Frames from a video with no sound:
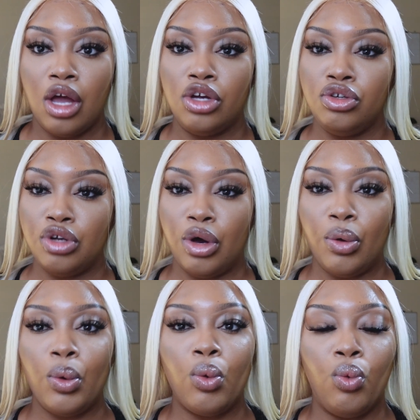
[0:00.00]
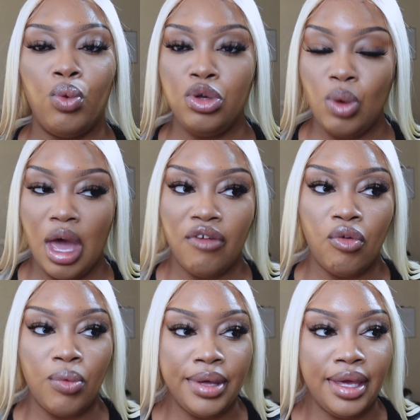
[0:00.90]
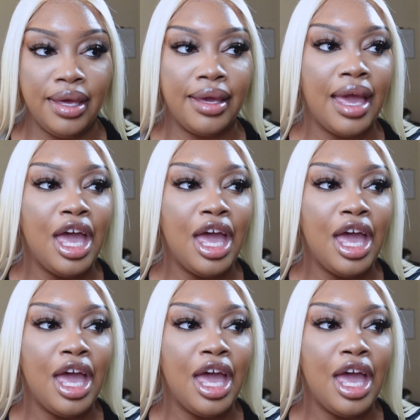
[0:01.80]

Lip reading: you know, when you have a wig,